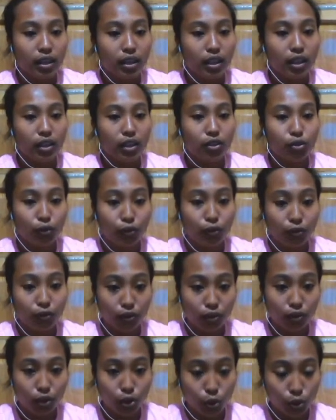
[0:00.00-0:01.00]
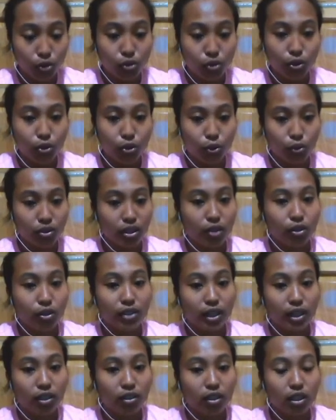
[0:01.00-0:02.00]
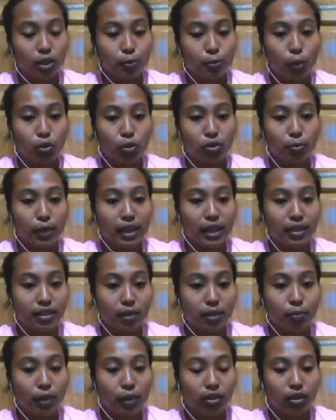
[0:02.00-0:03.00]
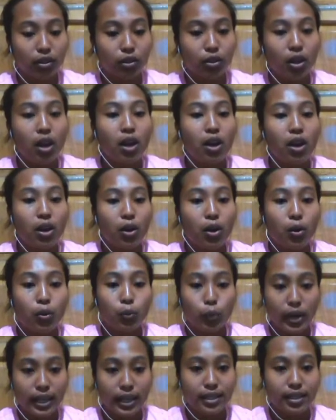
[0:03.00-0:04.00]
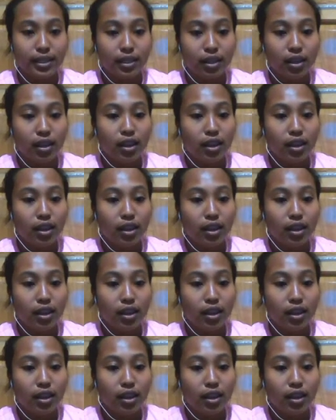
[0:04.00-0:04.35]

It reuse, reduce, and recycle the disposed plastic bottle waste.